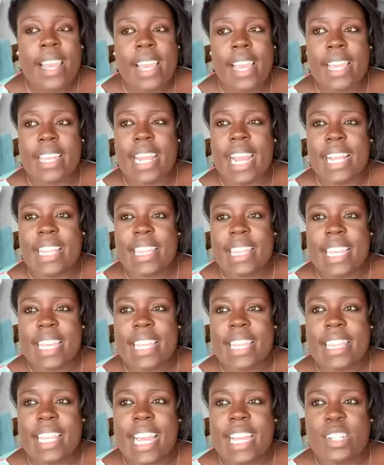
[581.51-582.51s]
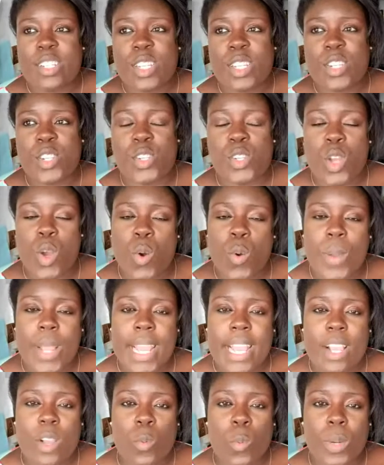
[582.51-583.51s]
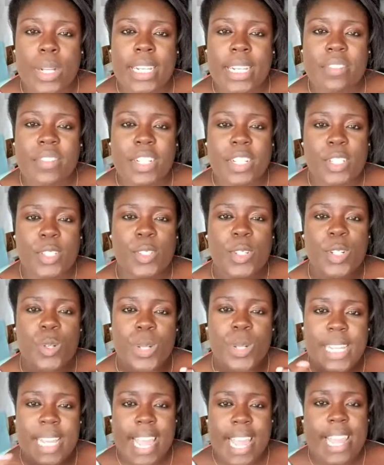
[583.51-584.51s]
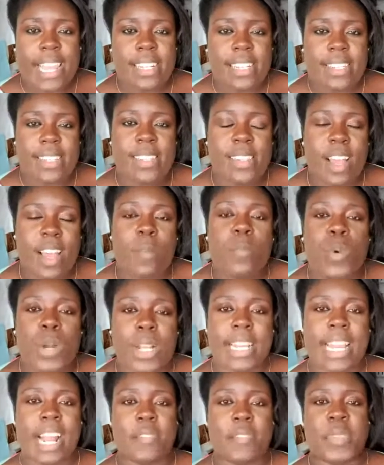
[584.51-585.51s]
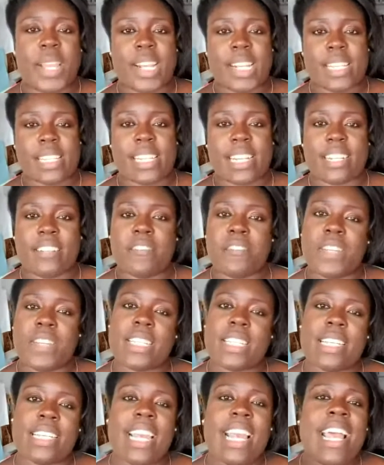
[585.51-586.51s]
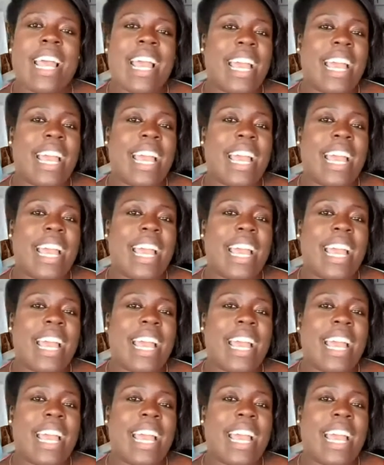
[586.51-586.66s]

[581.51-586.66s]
And I think that just knowing whatever you create, someone out there is going to feel it.